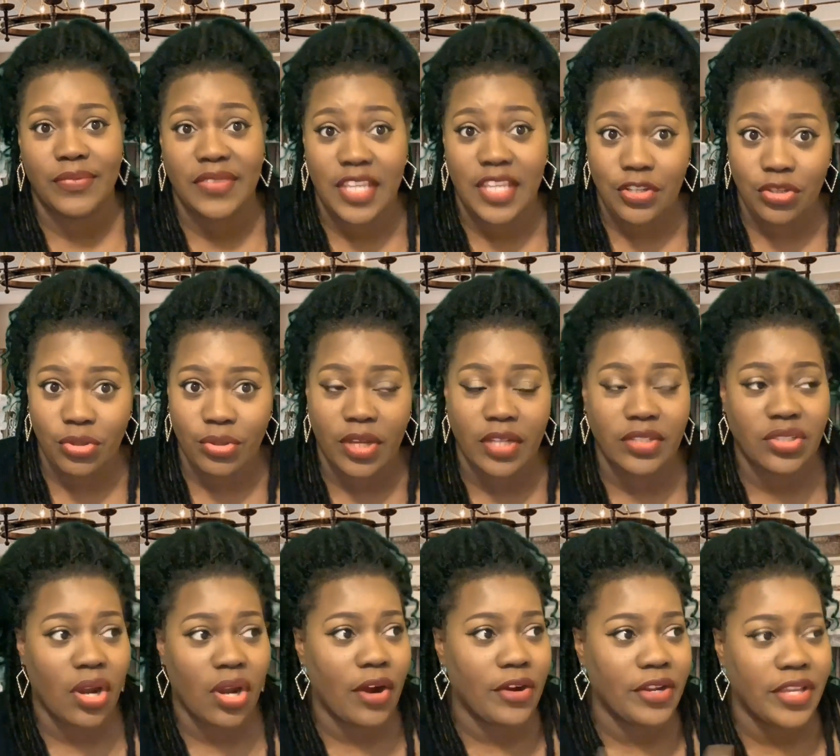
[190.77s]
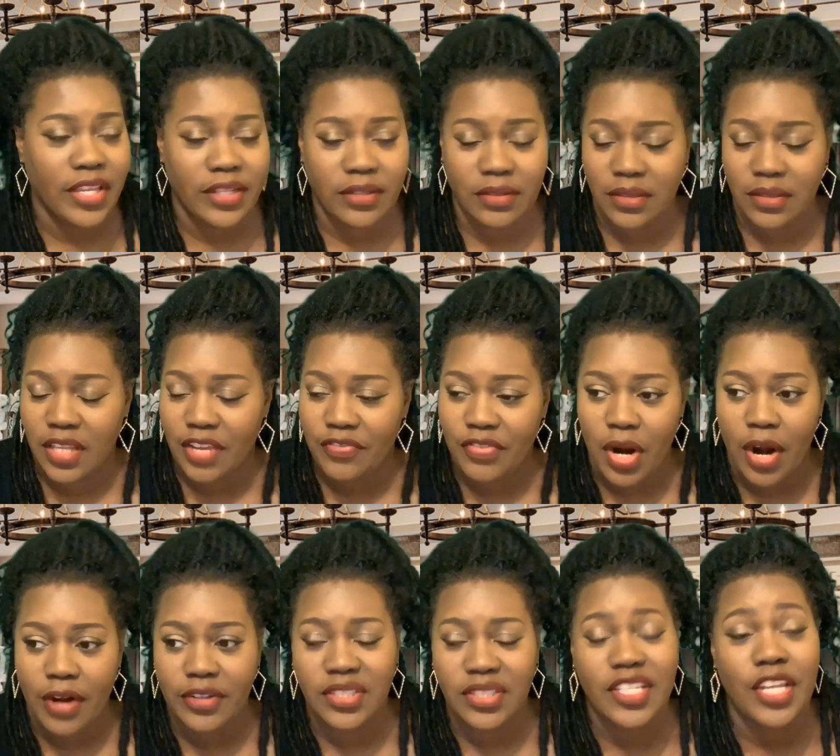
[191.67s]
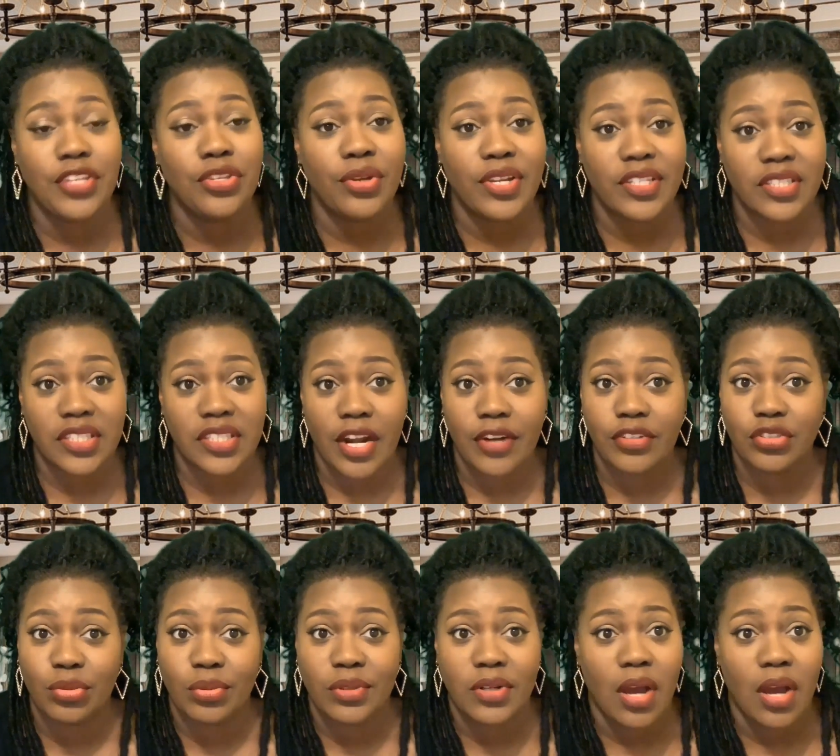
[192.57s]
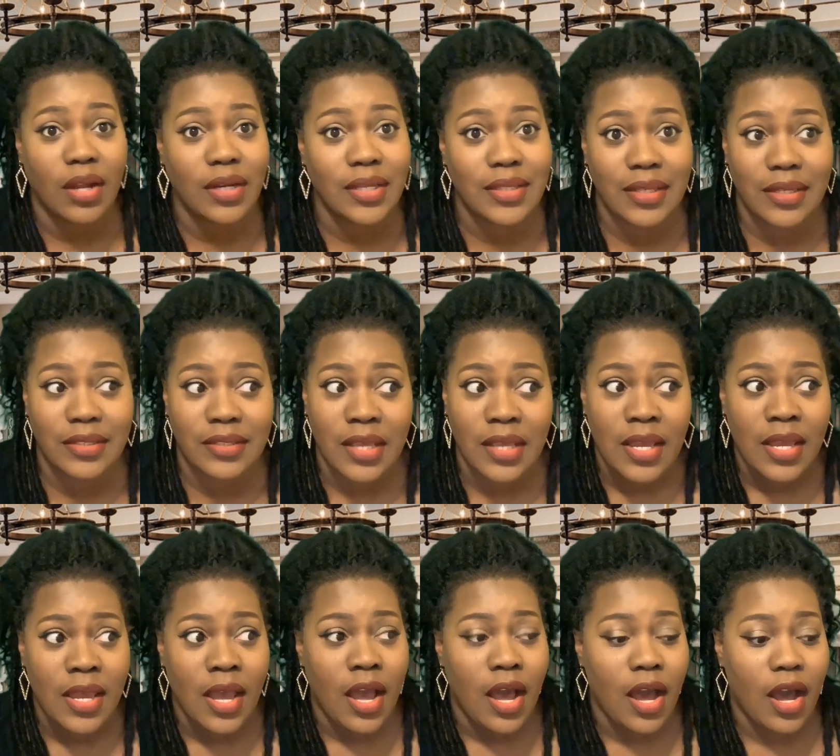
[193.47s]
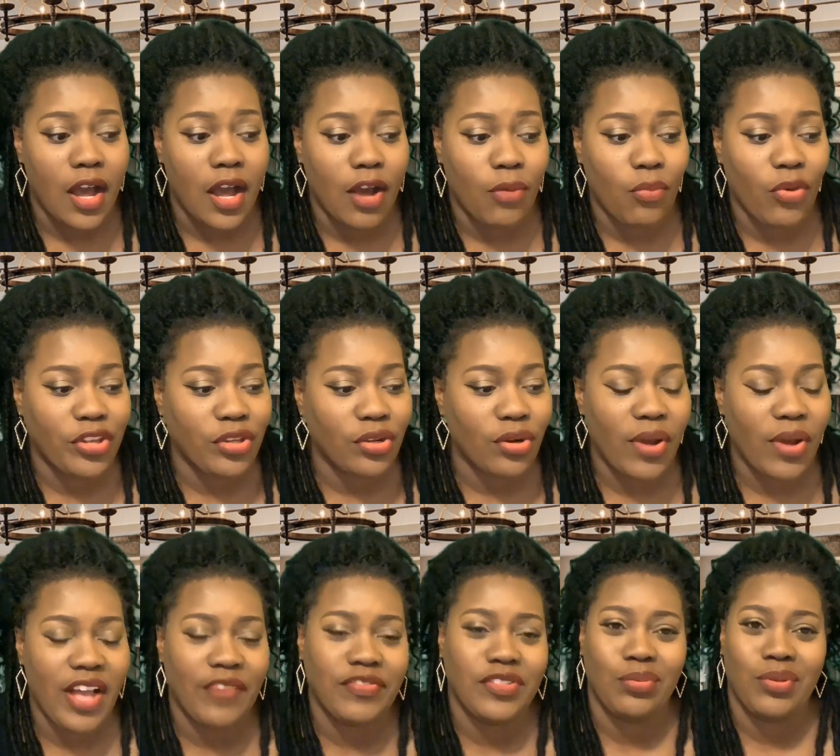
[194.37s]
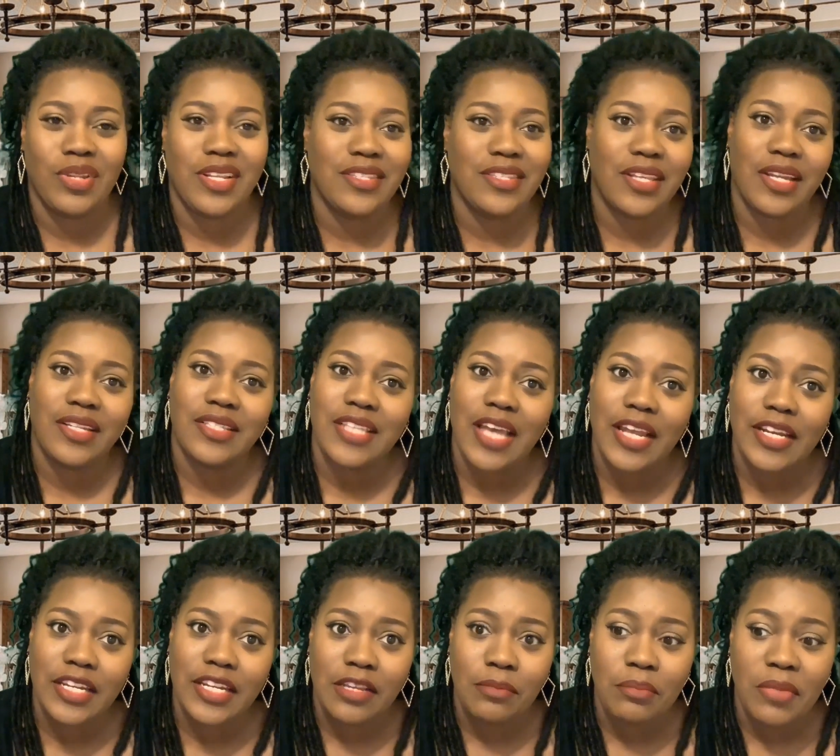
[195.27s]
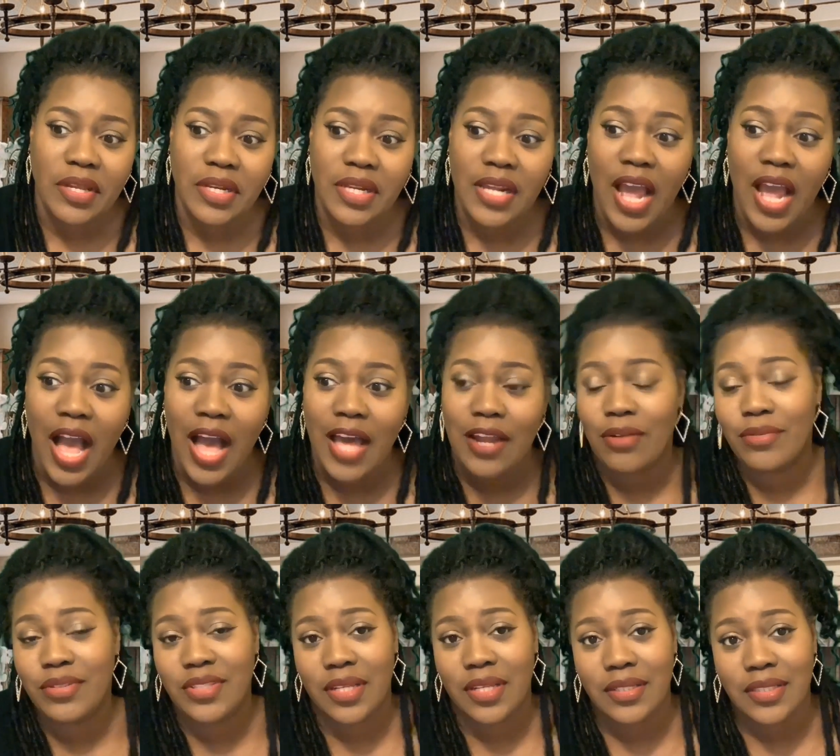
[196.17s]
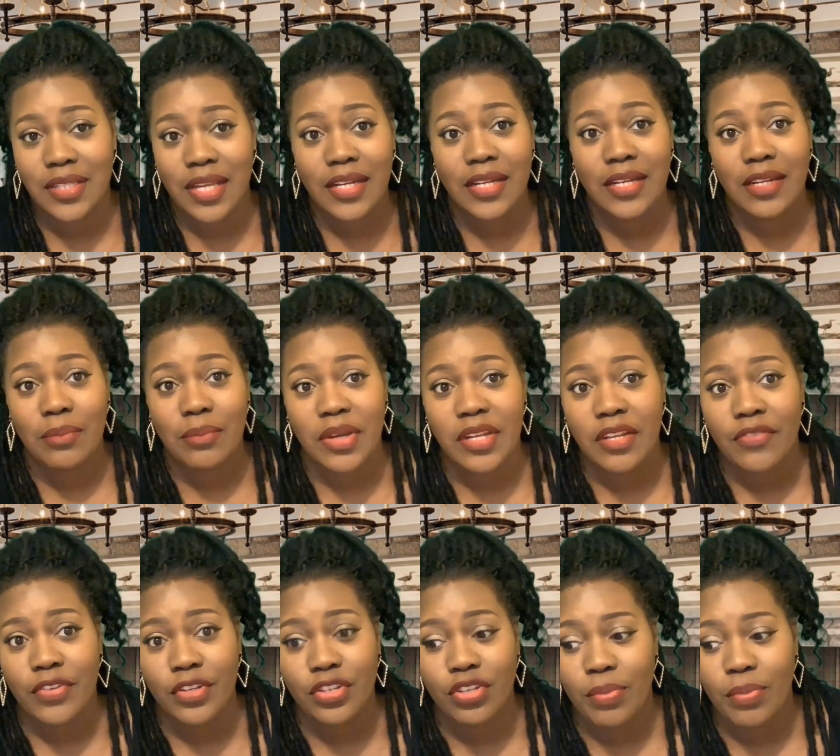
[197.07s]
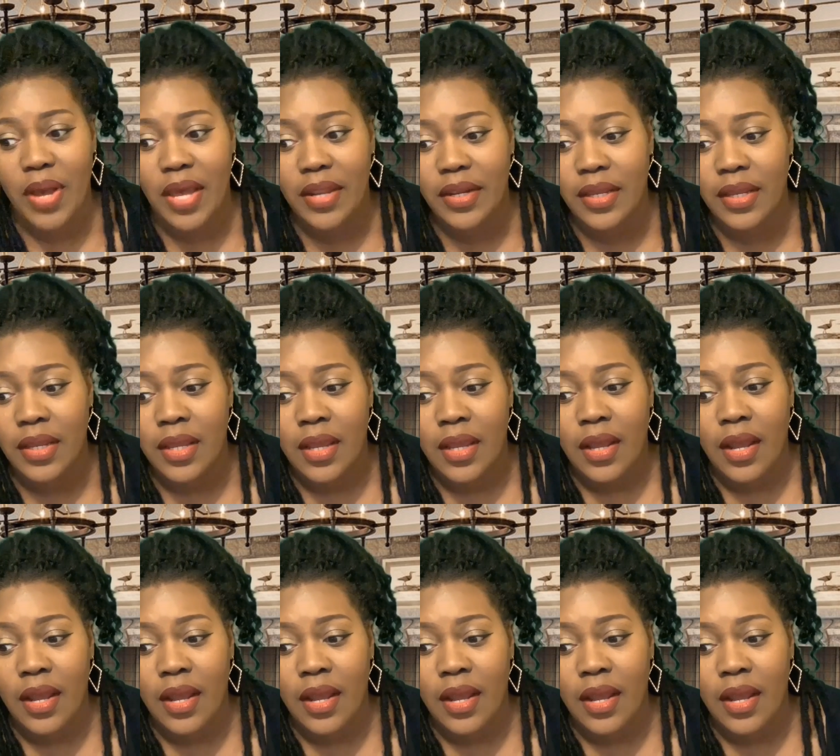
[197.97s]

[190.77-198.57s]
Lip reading: then you could Target, gift cards, then you can start doing all of this where you don't have to really set aside any money. I don't set aside any money for couponing.